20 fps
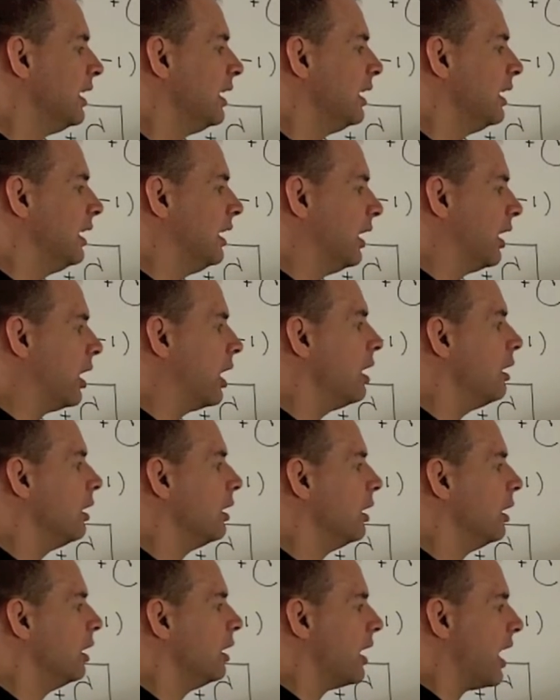Here,
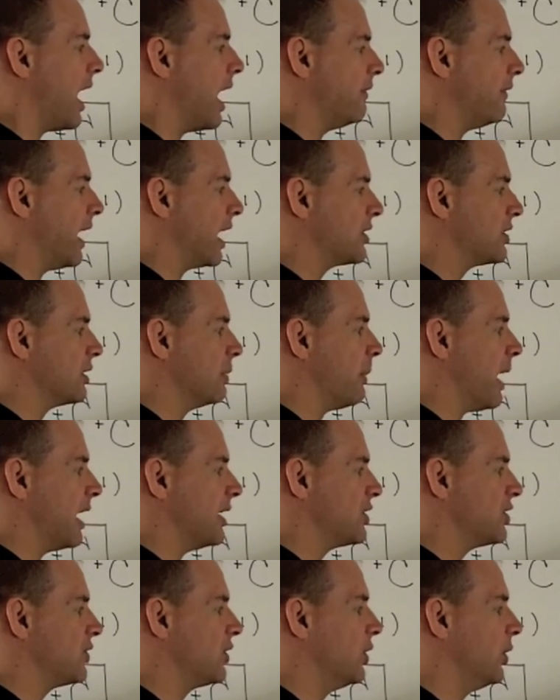I have x to the
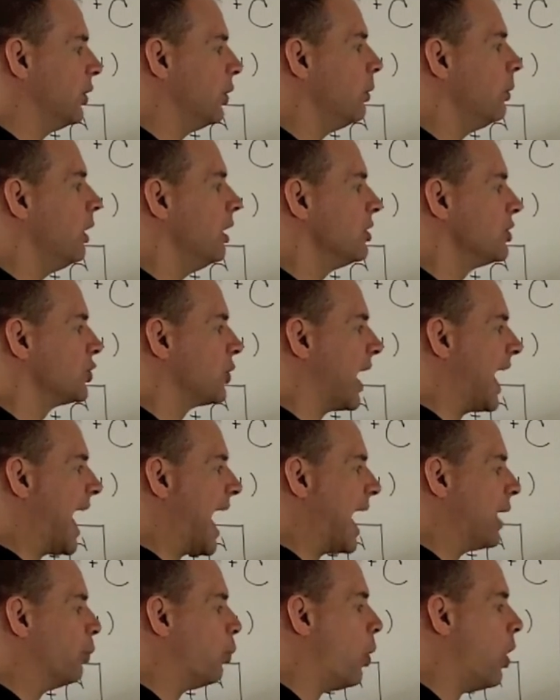minus 2, so I
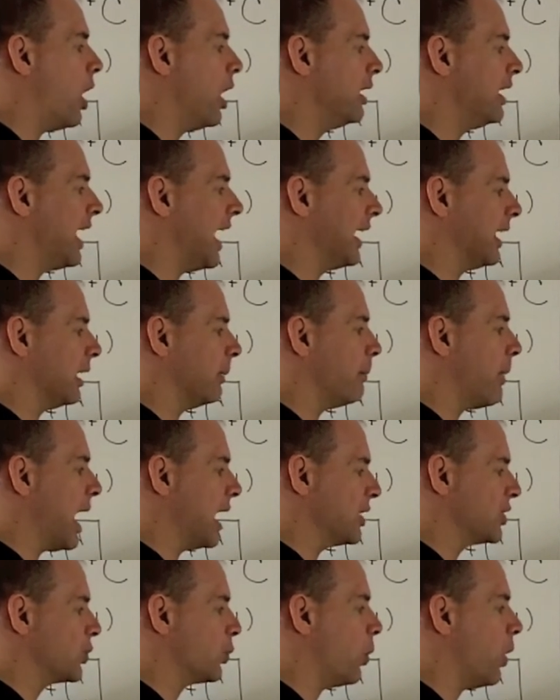add 1, I get a
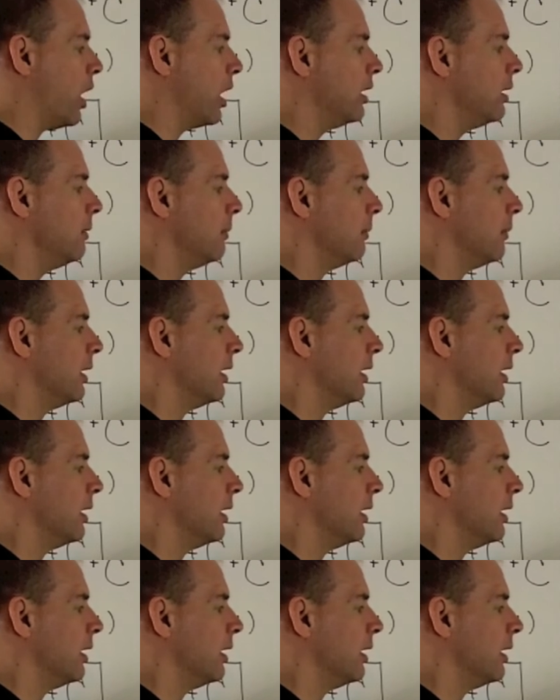minus 1.